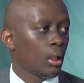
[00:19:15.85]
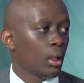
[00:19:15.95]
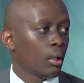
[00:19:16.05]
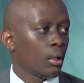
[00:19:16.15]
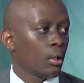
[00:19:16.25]

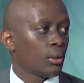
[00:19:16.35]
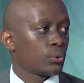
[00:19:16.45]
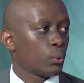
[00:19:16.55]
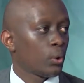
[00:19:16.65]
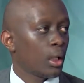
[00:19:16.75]
Uh,
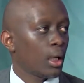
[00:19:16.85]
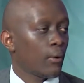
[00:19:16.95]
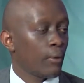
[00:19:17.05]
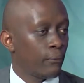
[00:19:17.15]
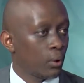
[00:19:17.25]
so
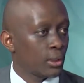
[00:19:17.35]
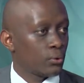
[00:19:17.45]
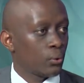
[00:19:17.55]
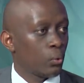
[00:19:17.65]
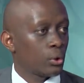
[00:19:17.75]
a focus
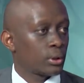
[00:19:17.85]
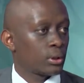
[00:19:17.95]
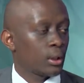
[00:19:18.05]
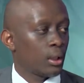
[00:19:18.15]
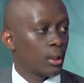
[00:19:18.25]
on
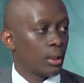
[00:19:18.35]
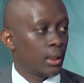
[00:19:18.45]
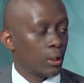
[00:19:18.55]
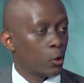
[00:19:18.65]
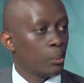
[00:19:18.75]
what uh,
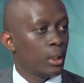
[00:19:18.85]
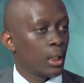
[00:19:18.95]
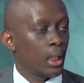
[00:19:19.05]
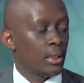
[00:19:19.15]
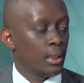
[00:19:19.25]
the economy
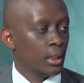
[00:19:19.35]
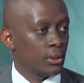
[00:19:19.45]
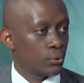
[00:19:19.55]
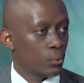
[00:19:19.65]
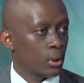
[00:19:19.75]
ideally
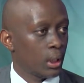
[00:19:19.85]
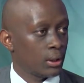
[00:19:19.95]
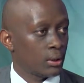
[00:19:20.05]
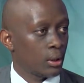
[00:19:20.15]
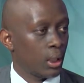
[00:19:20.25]
is good
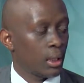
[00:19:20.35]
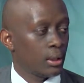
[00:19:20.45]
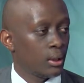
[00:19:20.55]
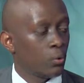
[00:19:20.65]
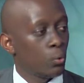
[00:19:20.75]
at, I
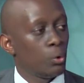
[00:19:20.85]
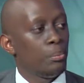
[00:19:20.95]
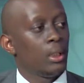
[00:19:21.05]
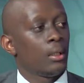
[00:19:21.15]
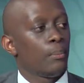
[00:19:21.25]
think would
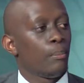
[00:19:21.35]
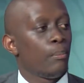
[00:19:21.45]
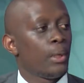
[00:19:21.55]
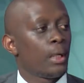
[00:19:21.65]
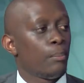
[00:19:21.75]
be
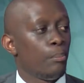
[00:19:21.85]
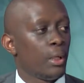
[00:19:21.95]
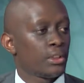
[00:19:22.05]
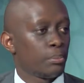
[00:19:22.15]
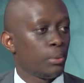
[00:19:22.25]
be
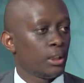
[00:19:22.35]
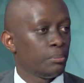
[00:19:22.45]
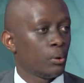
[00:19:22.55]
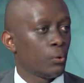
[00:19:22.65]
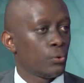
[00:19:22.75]
best place
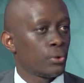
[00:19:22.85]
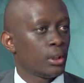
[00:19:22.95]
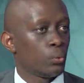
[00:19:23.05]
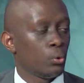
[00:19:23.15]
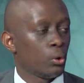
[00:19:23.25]
because
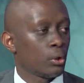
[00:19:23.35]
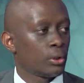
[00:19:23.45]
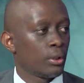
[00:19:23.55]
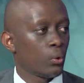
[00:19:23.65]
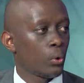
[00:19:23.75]
it would not
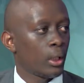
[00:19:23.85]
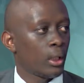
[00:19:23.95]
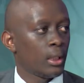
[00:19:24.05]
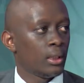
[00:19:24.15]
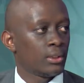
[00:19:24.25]
require
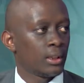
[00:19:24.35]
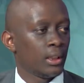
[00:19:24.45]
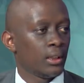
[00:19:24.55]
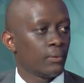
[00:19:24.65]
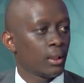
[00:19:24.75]
any
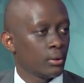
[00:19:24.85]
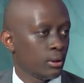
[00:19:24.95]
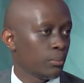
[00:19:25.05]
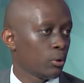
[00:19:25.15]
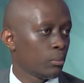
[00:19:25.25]
significant
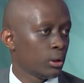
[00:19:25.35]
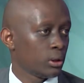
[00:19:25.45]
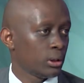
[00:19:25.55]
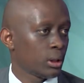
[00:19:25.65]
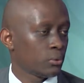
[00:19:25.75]
deployment
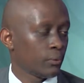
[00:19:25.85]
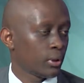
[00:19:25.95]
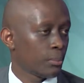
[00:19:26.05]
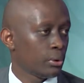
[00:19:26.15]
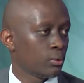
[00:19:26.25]
in terms of
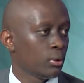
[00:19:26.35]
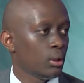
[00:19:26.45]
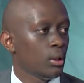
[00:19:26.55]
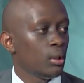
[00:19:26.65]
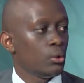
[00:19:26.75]
capital
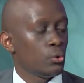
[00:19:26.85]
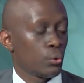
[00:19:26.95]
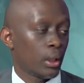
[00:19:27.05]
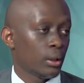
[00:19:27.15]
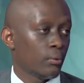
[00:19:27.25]
to
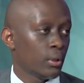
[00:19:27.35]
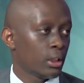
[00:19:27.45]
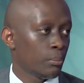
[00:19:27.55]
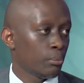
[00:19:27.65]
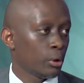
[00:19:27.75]
try and
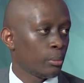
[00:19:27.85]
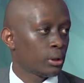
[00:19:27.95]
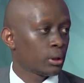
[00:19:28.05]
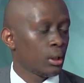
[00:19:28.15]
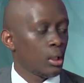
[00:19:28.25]
create
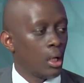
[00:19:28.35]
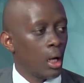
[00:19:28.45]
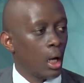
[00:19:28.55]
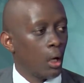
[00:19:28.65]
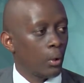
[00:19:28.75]
employment. Mm
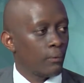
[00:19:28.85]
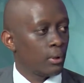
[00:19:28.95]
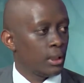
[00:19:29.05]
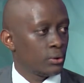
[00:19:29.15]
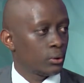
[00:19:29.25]
-hmm. However,
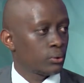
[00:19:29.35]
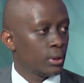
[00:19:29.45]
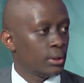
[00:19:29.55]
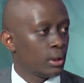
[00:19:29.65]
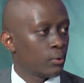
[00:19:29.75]
there is also
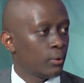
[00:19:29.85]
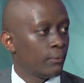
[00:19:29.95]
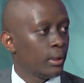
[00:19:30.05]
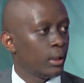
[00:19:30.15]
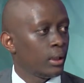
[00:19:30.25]
the general
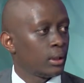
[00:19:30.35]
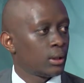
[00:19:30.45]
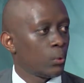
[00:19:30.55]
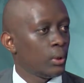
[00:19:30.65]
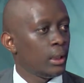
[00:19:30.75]
feel that
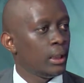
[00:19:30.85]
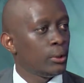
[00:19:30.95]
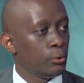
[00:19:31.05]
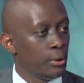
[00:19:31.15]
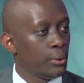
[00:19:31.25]
uh, we
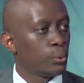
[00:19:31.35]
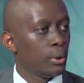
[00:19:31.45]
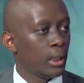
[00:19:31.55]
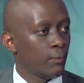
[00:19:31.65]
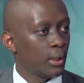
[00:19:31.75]
need to
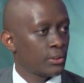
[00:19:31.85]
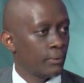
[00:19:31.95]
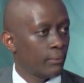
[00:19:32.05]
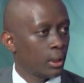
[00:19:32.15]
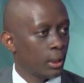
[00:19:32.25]

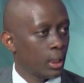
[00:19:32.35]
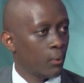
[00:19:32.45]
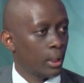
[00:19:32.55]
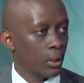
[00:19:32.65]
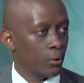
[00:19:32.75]
diversify
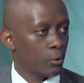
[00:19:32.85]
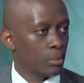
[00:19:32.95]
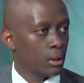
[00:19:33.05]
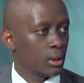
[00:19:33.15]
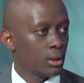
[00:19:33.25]
our
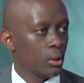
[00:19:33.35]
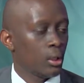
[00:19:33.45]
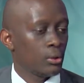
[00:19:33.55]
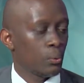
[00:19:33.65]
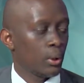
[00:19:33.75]
economy
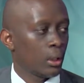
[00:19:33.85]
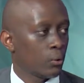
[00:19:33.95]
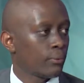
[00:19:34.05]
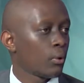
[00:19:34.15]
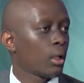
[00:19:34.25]
we
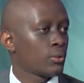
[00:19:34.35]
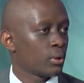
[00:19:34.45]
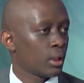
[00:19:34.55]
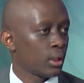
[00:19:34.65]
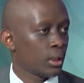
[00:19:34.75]
cannot focus on
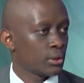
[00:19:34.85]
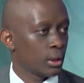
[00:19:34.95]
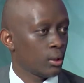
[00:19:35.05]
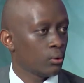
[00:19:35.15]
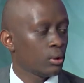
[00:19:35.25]
agriculture
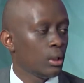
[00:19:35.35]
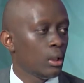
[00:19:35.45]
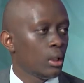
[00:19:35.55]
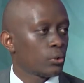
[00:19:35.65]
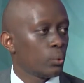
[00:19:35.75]
alone.
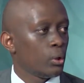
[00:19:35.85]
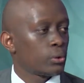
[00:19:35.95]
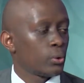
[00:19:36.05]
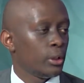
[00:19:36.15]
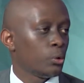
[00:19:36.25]
So we
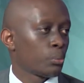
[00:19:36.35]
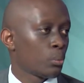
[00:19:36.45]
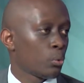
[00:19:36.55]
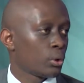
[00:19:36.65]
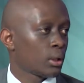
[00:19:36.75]
also need to
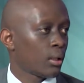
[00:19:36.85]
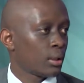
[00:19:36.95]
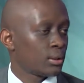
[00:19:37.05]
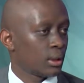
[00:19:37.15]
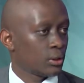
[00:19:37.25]
promote
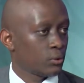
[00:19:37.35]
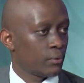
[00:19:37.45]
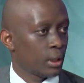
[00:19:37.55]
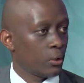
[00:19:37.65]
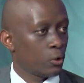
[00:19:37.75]
other sectors of
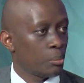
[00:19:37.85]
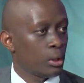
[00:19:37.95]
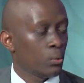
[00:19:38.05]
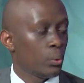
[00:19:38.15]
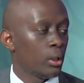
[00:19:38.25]
the
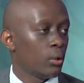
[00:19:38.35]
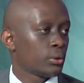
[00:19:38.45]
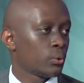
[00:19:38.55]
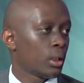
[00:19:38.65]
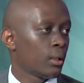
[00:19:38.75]
economy. We
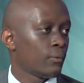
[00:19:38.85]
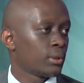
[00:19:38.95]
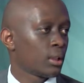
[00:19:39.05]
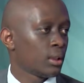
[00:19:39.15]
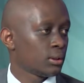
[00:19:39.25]
also have
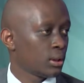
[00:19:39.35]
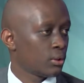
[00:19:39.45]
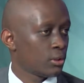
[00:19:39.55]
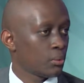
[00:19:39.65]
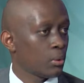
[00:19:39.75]
sectors
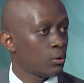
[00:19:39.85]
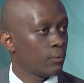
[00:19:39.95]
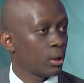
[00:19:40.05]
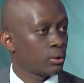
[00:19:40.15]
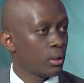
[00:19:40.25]
such as
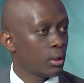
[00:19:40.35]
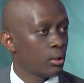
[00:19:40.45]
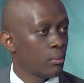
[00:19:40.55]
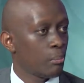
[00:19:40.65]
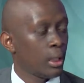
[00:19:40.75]
manufacturing.
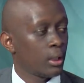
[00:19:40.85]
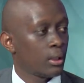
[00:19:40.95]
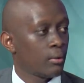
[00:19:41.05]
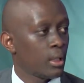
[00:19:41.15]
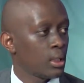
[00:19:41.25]
By
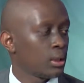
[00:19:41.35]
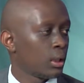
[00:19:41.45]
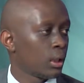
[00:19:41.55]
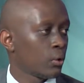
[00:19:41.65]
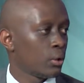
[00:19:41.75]

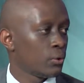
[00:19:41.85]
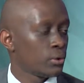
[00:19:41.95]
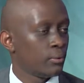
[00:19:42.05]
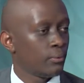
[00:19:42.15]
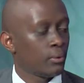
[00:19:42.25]
creating a
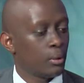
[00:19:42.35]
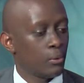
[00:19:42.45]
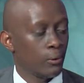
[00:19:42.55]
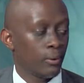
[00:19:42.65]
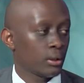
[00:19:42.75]
conducive uh,
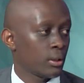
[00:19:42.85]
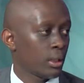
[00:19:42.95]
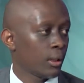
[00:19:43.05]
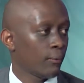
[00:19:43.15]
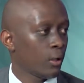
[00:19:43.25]
manufacturing
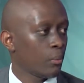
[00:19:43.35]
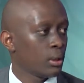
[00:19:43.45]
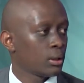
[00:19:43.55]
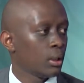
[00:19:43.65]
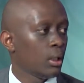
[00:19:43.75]

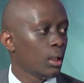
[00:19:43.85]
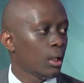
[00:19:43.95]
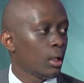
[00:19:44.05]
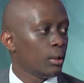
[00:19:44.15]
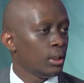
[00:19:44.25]
environment, mm
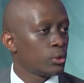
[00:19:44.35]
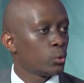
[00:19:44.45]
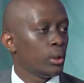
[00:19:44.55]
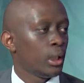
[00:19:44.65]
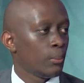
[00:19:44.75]
-hmm. this
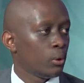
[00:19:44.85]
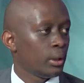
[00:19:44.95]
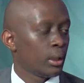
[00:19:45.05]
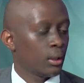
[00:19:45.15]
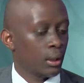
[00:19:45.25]
would enable
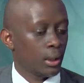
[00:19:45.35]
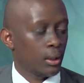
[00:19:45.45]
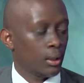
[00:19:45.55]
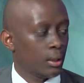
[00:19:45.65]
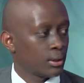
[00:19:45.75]
the,
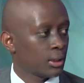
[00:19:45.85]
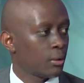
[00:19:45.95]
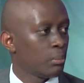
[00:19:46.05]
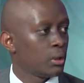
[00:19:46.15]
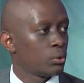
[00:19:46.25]
the
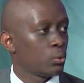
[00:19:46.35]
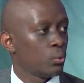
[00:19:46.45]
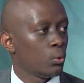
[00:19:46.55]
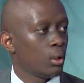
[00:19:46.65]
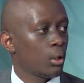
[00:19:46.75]
segment to
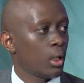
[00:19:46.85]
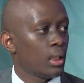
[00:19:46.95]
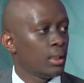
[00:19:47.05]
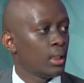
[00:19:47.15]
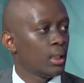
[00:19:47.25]

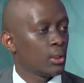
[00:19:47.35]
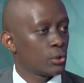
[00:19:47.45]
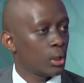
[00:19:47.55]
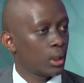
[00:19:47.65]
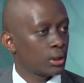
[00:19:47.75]
ideally
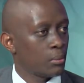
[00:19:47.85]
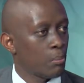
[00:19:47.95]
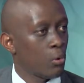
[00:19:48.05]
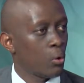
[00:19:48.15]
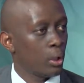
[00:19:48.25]
attract
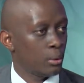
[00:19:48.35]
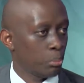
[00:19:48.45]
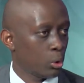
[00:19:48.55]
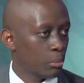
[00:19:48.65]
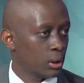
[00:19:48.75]
more
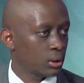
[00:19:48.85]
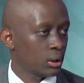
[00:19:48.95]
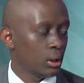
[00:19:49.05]
employment.